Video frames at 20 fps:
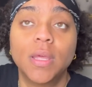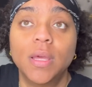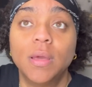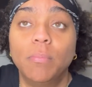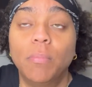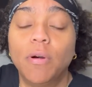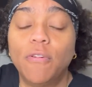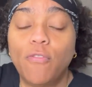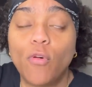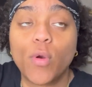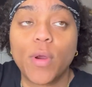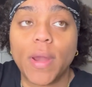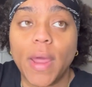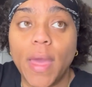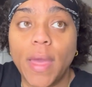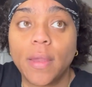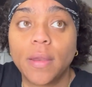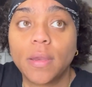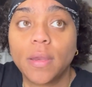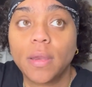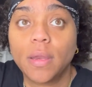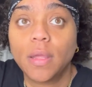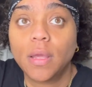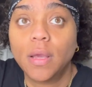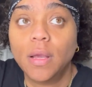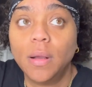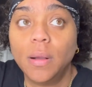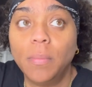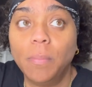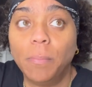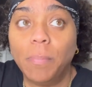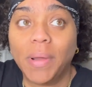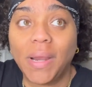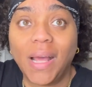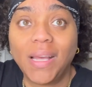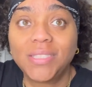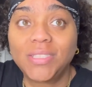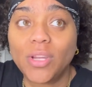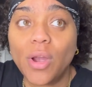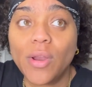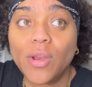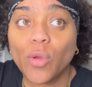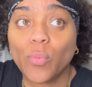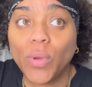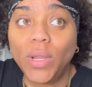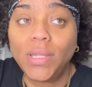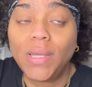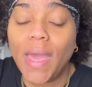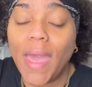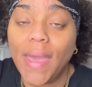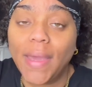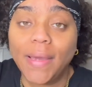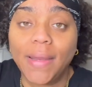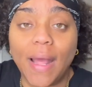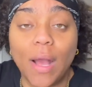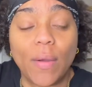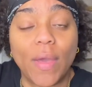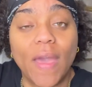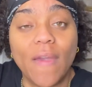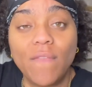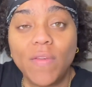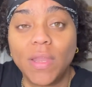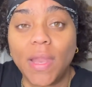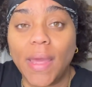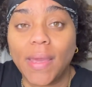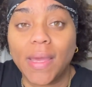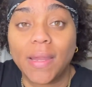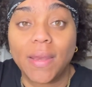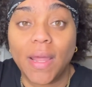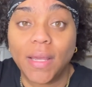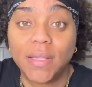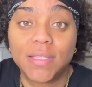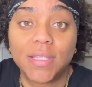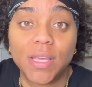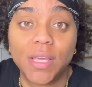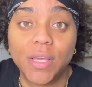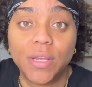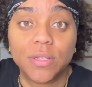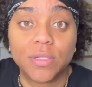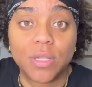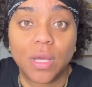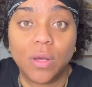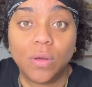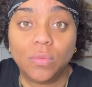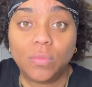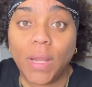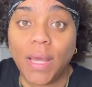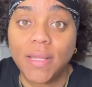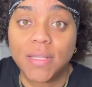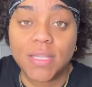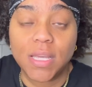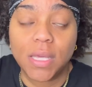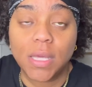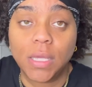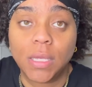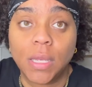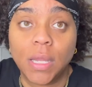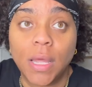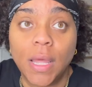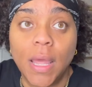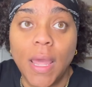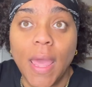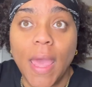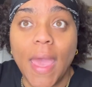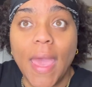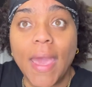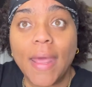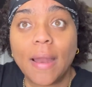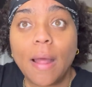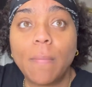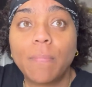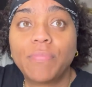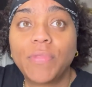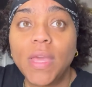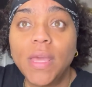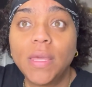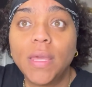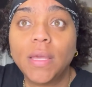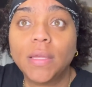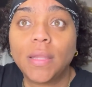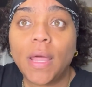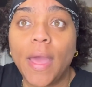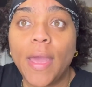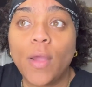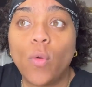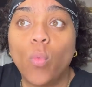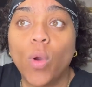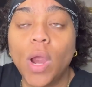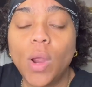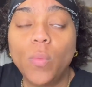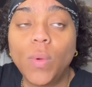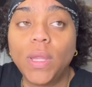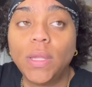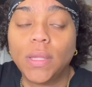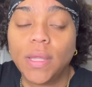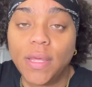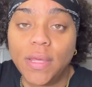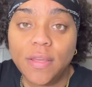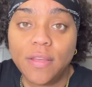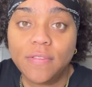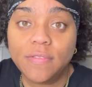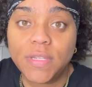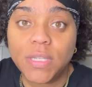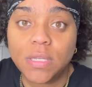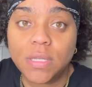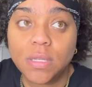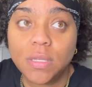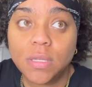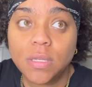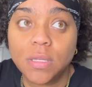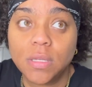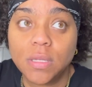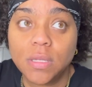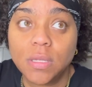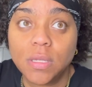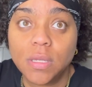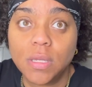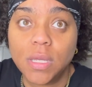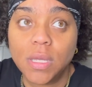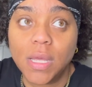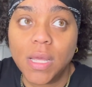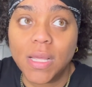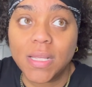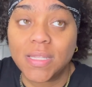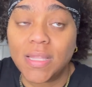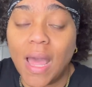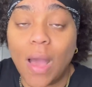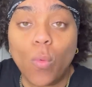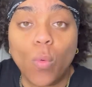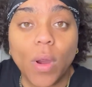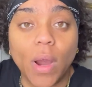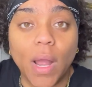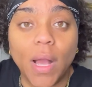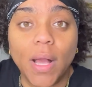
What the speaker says: before that. But I started really hanging out heavy like at 19 years old, 19. And I'm thinking like where we lived is not where I